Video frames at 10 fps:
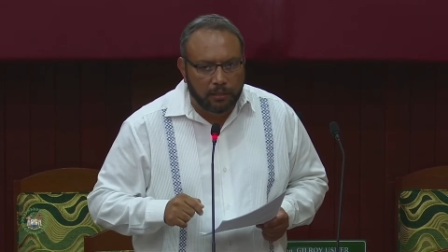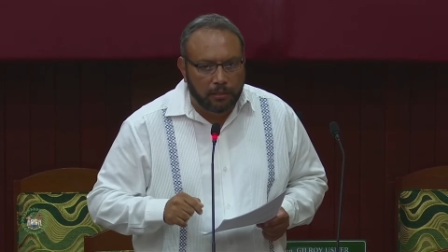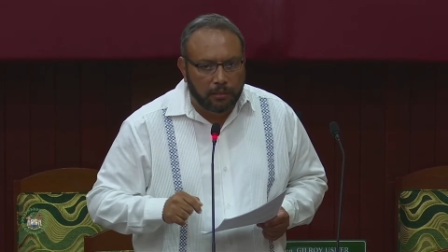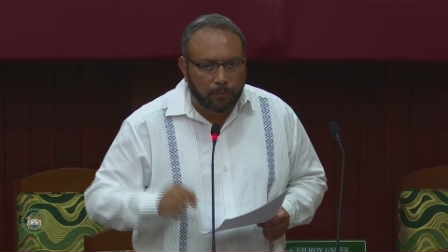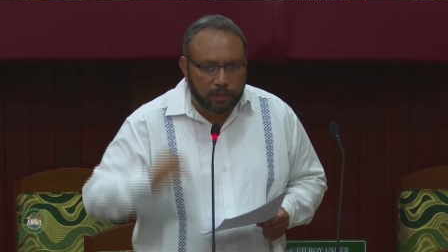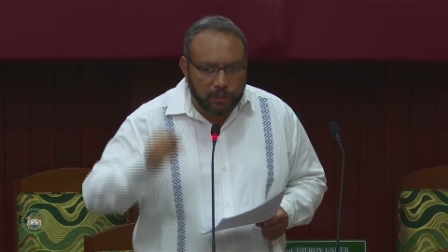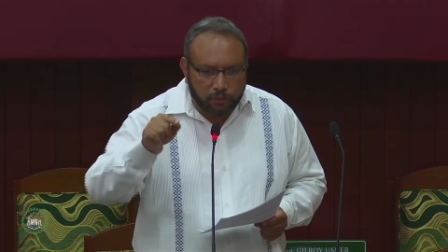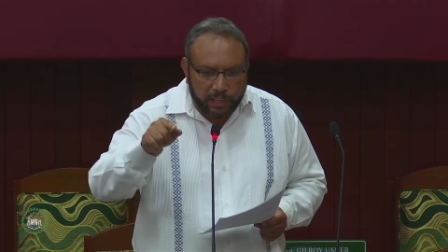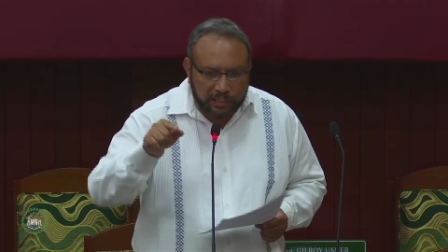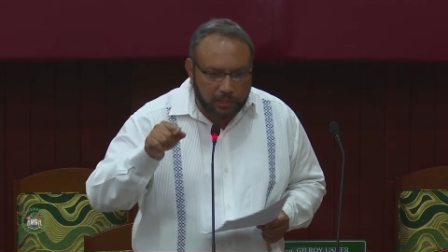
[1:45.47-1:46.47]
But the
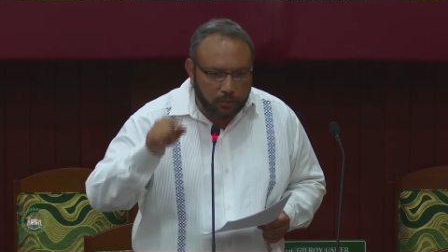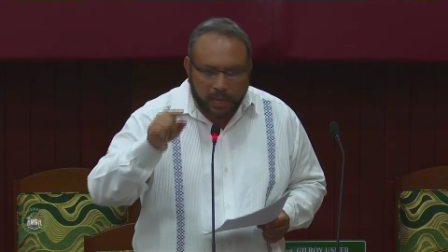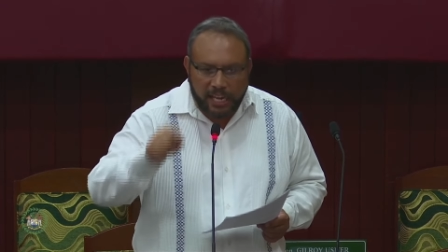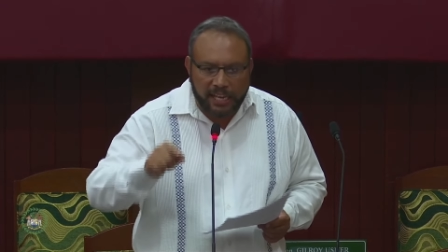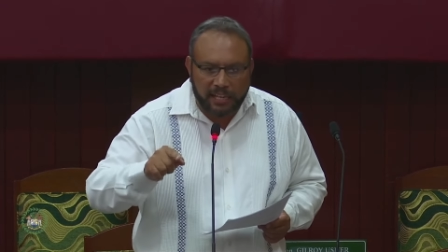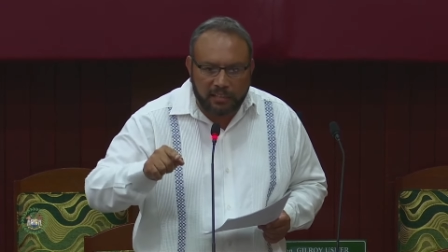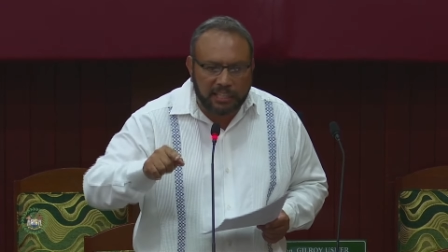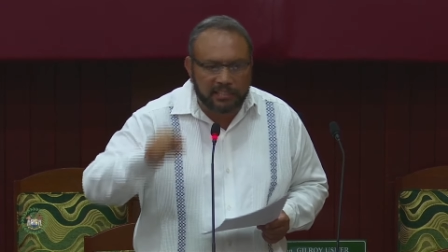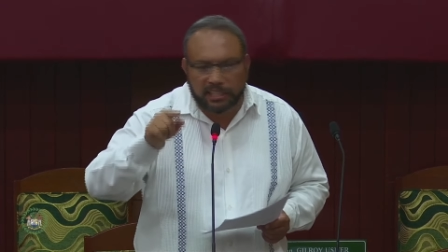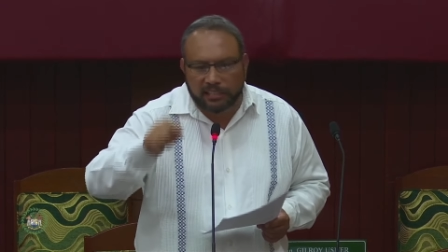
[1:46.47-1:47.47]
reason why they
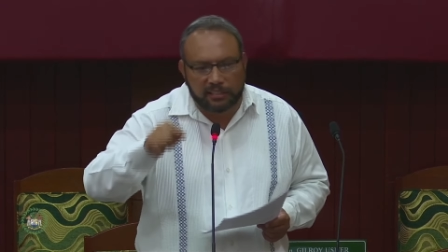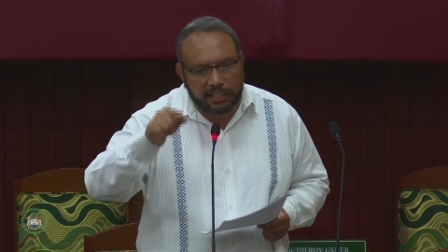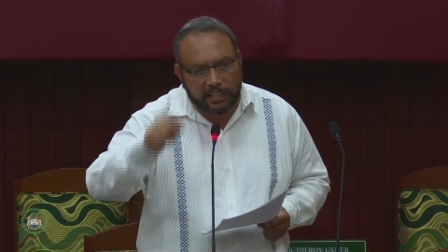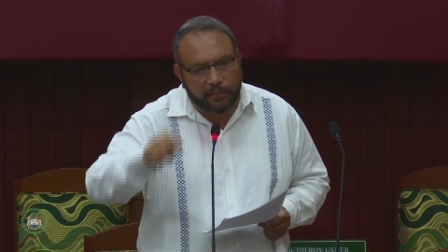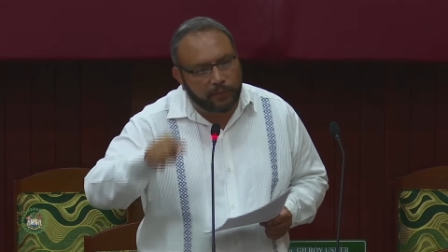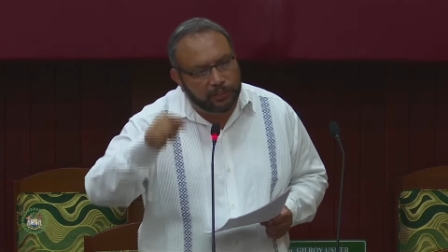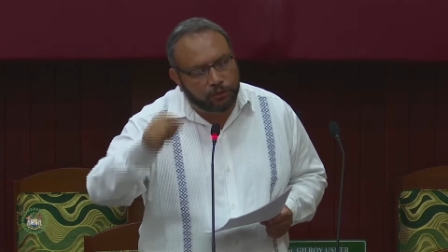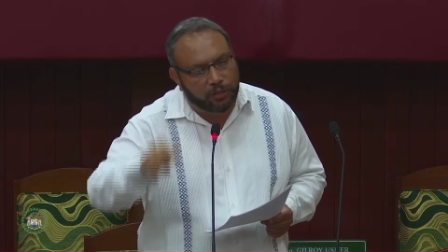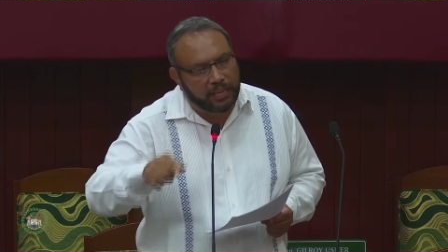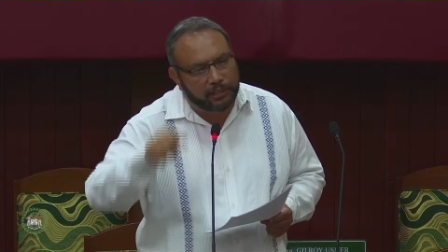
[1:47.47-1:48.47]
didn't even
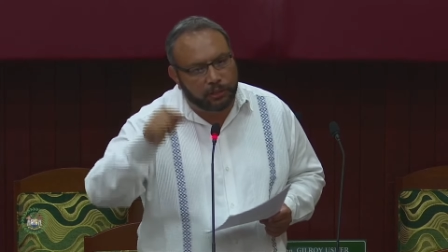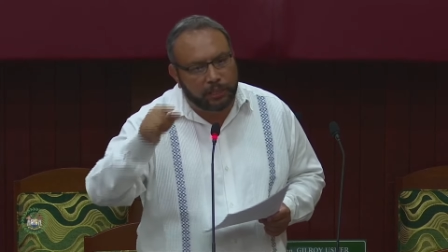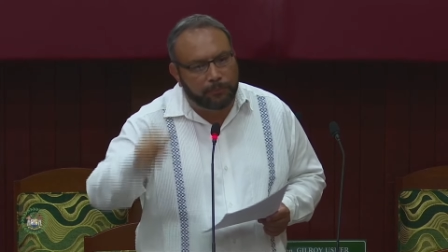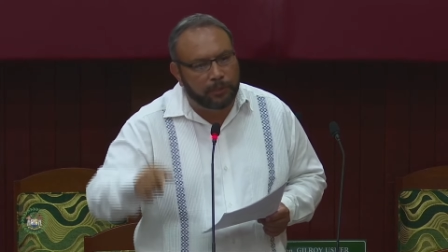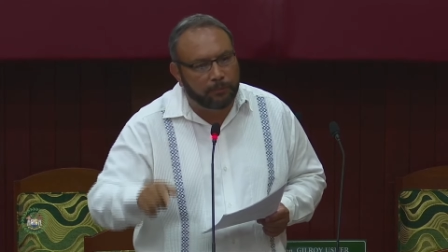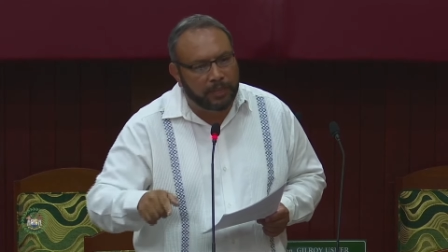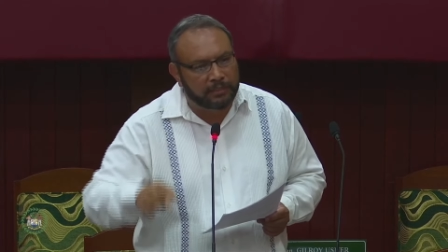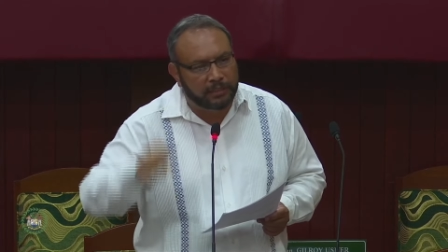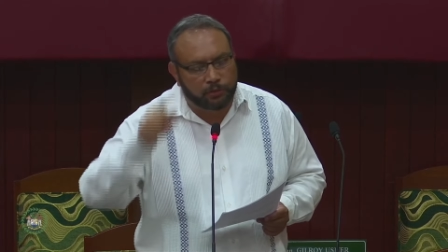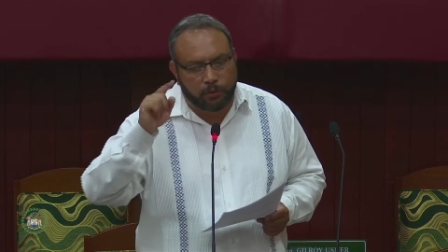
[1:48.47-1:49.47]
try to implement
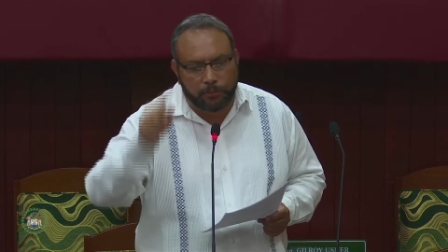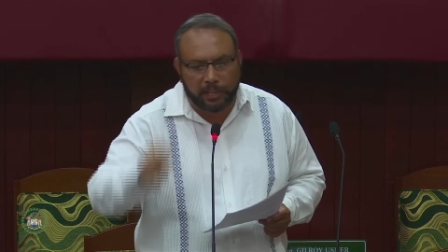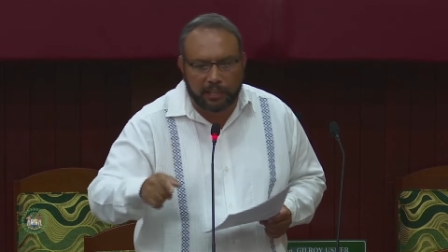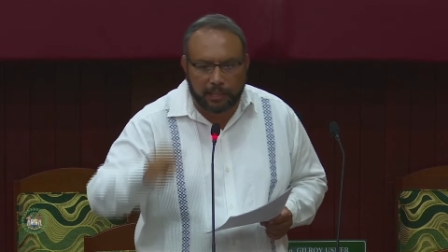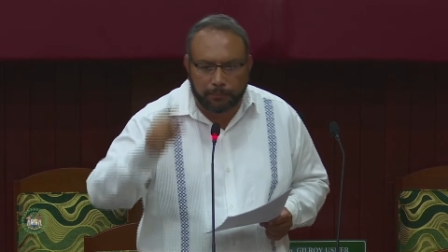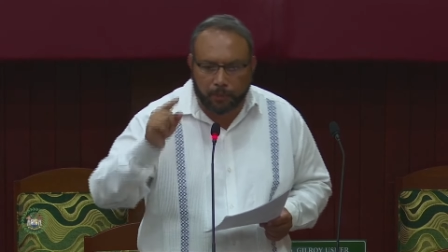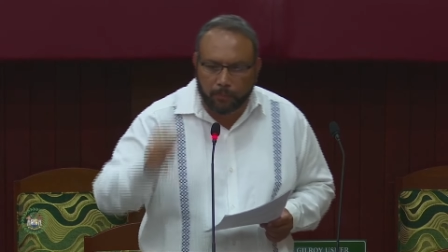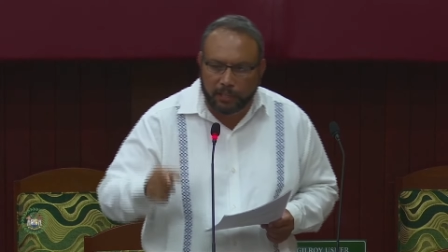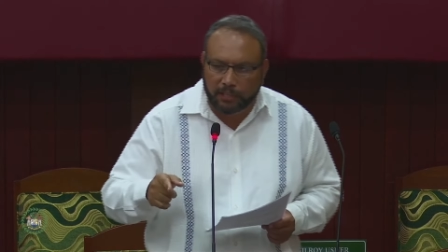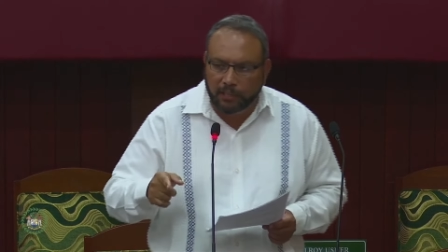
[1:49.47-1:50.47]
it or make it
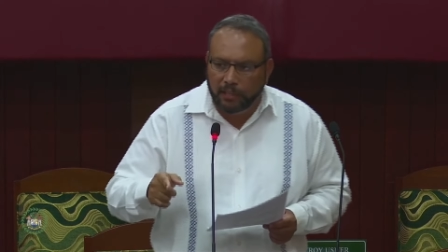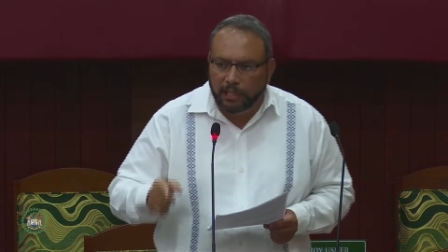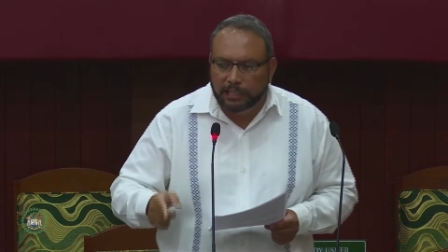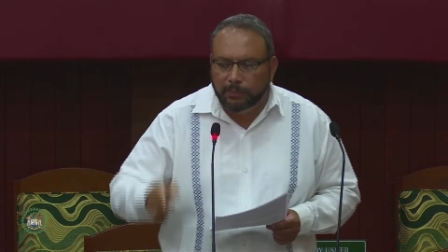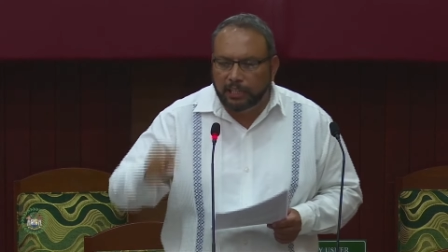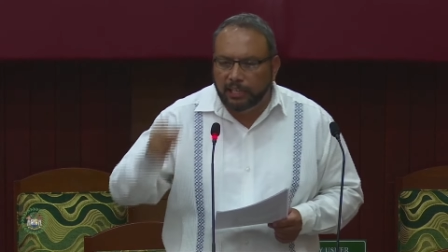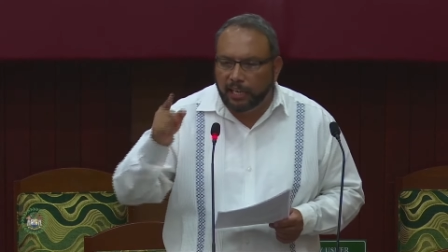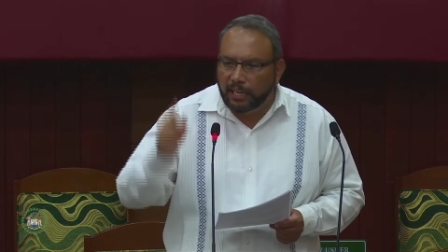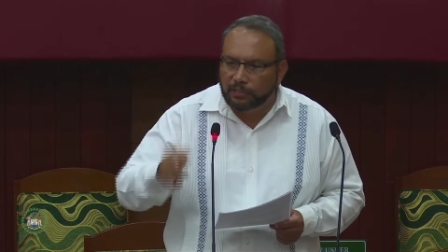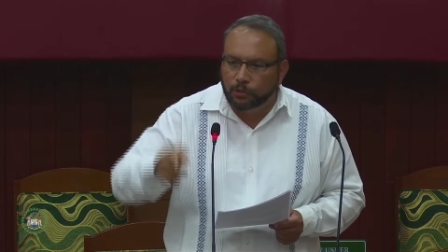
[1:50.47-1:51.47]
public is
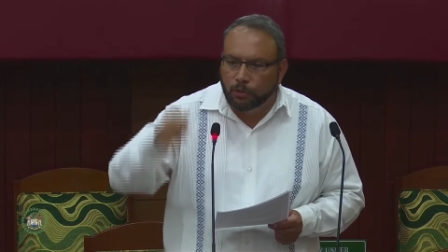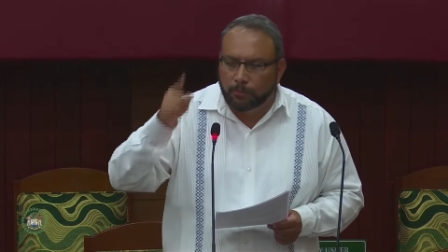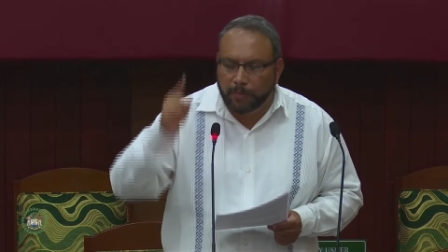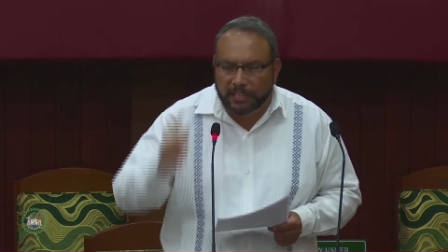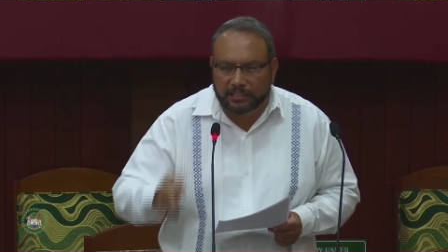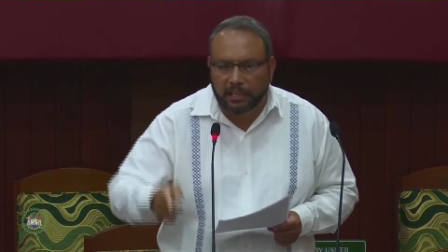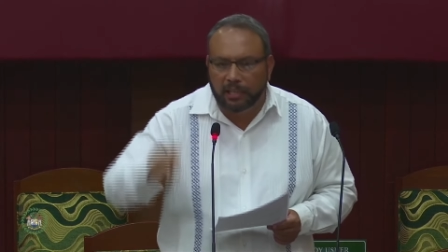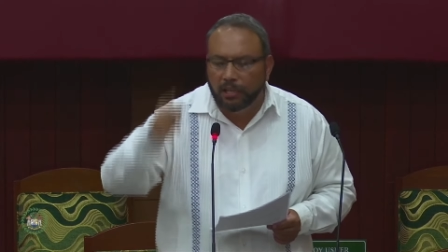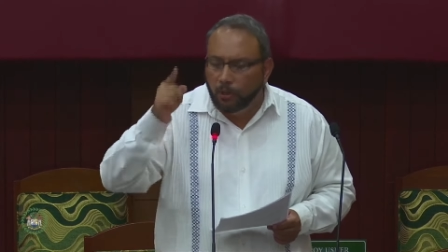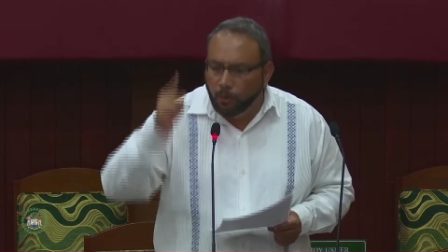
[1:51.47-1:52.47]
because no matter
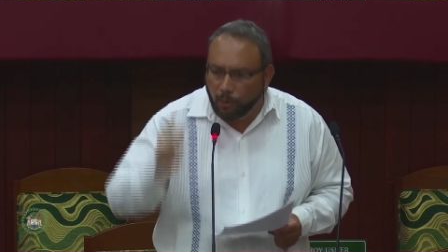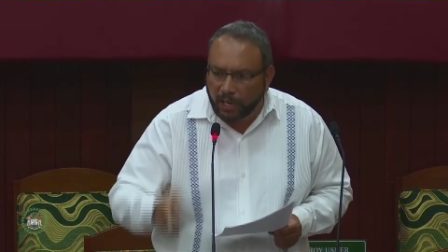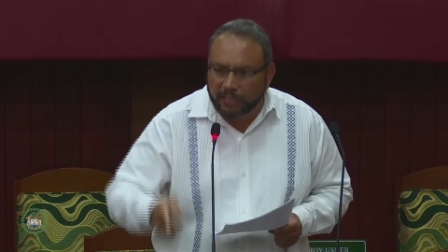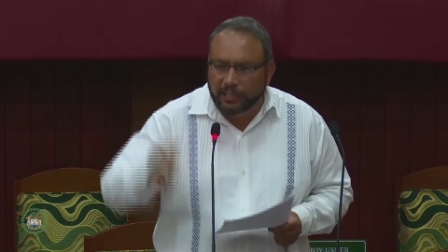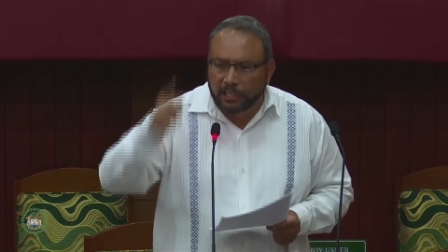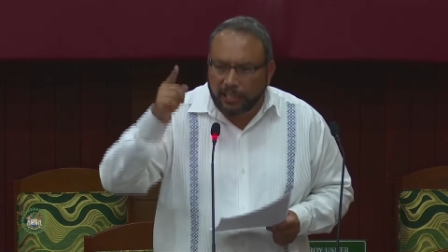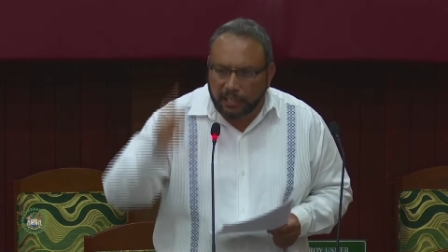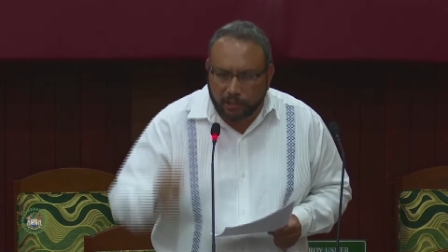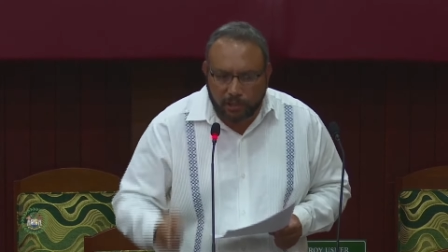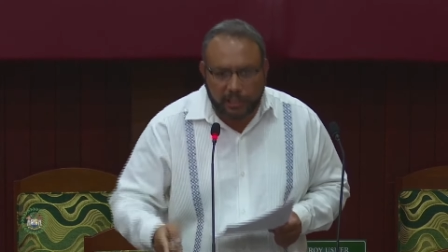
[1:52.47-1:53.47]
what
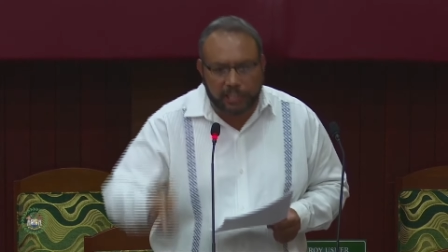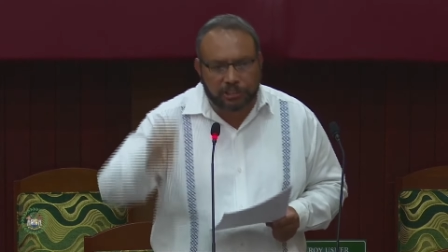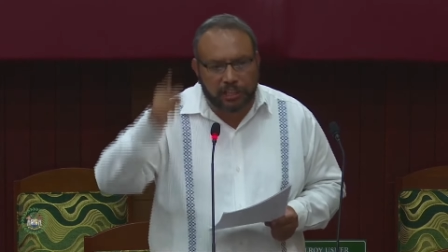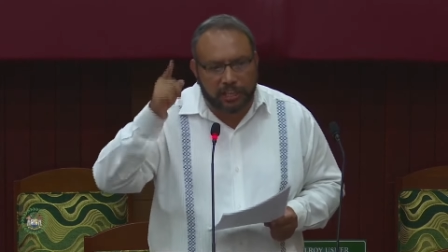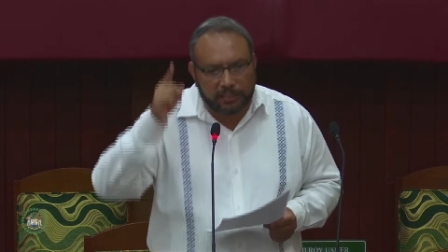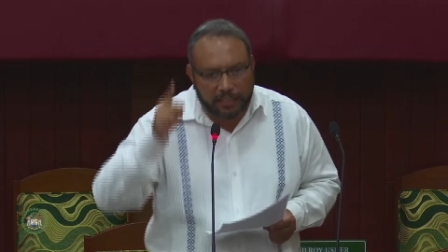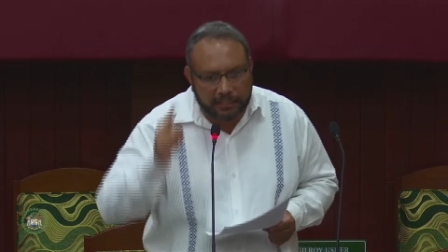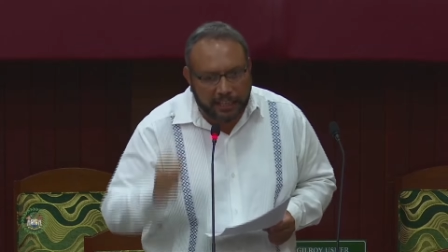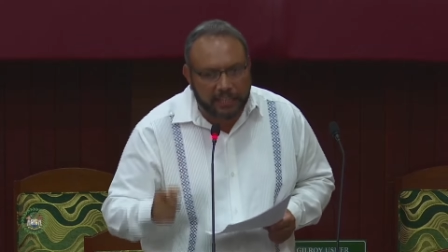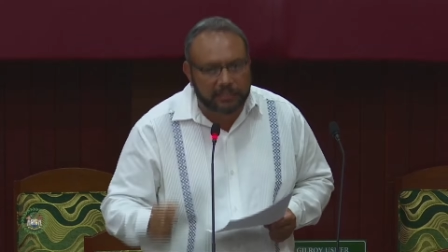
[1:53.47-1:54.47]
calculation that
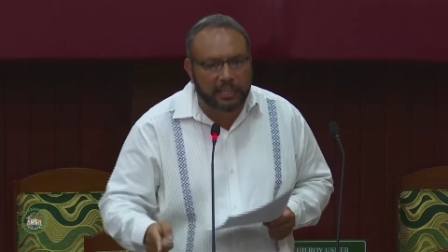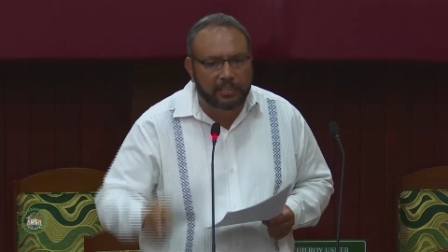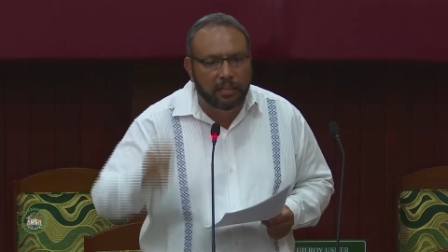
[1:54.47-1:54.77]
they did,